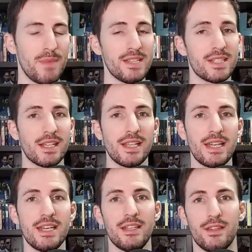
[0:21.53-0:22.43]

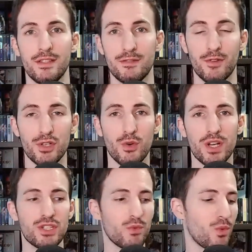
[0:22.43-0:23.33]
Basically, this first
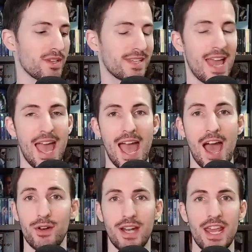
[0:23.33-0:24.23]
question was,
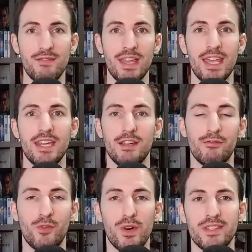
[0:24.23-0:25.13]
how did I even get
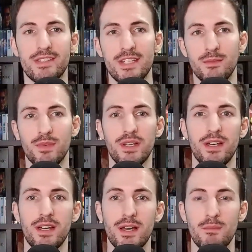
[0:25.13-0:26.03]
into foreign
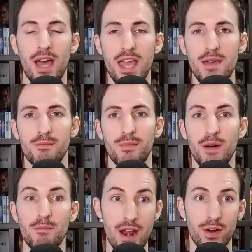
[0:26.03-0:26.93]
cinema? I
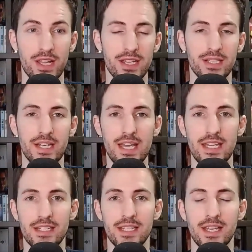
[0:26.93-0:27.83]
am American,
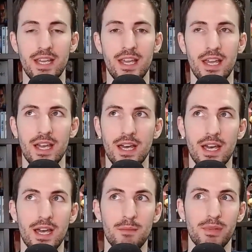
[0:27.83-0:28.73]
and
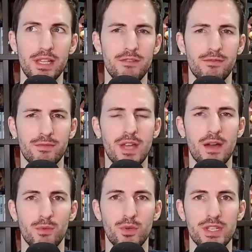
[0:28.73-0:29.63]
I believe,
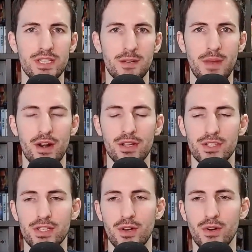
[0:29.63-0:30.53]
Rudy's in
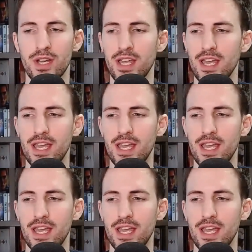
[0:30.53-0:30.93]
America, so